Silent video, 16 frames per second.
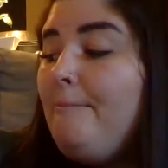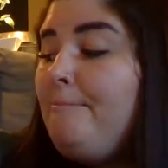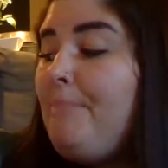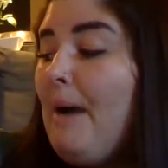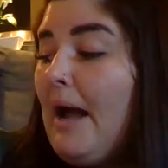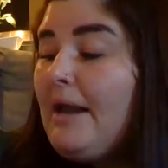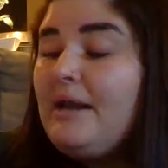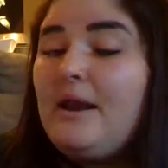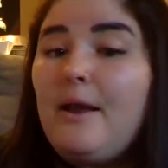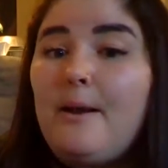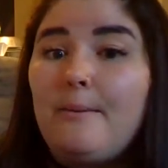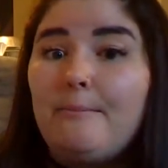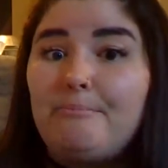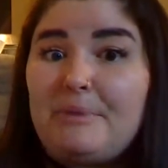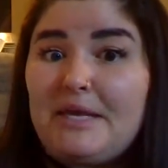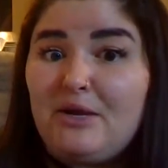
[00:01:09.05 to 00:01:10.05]
but
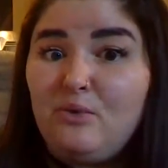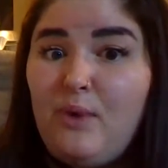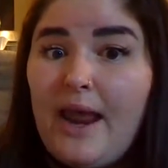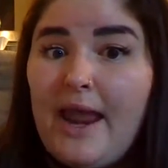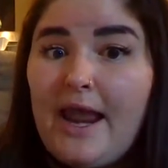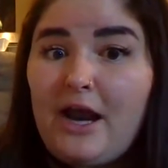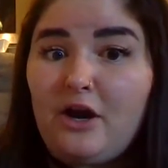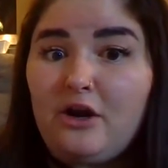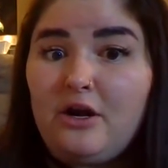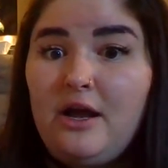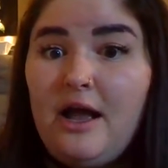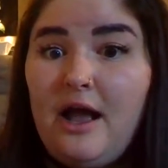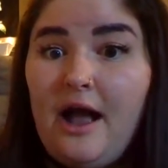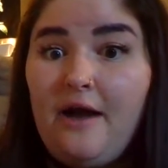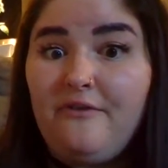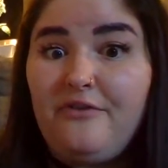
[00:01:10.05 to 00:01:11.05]
beware
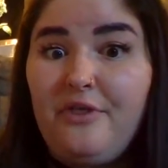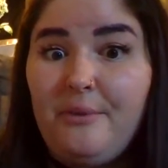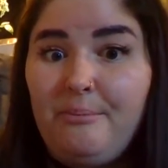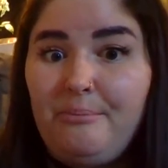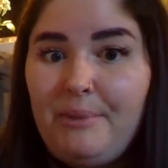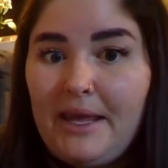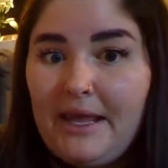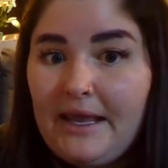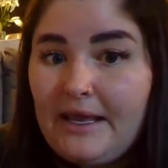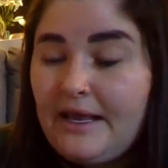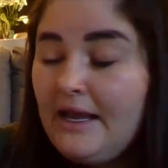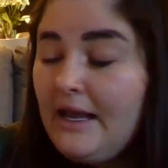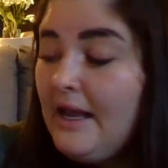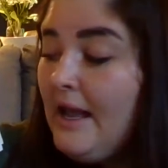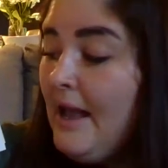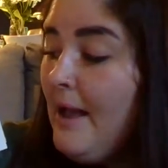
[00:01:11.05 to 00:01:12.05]
of the big,
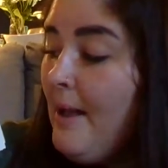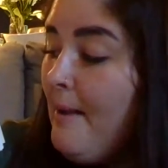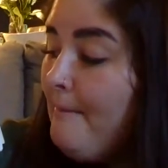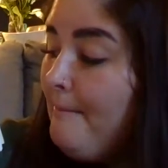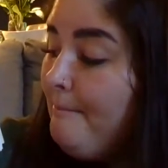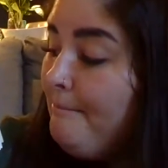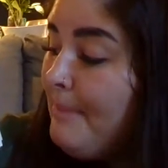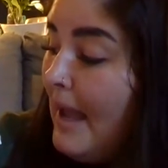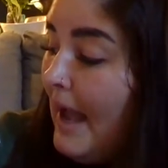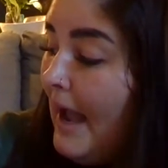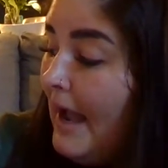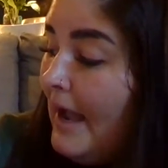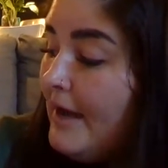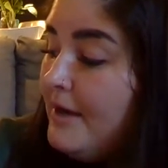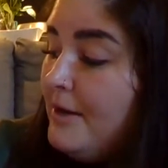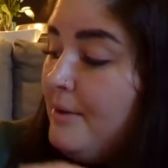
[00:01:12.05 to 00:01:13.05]

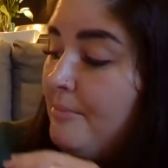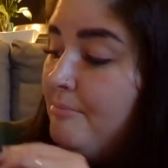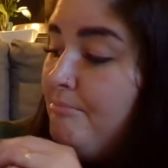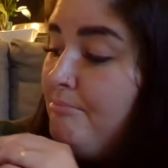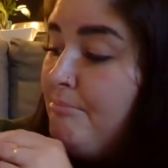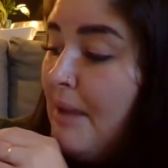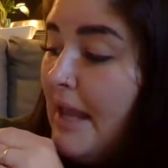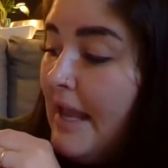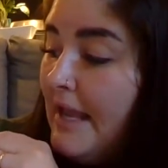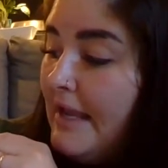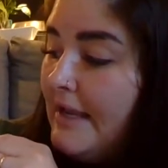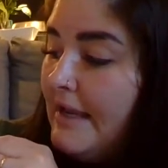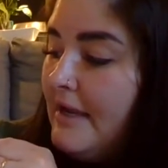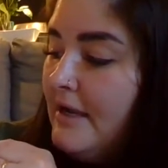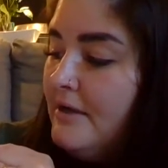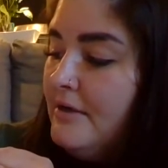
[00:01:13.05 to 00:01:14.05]
bad pig."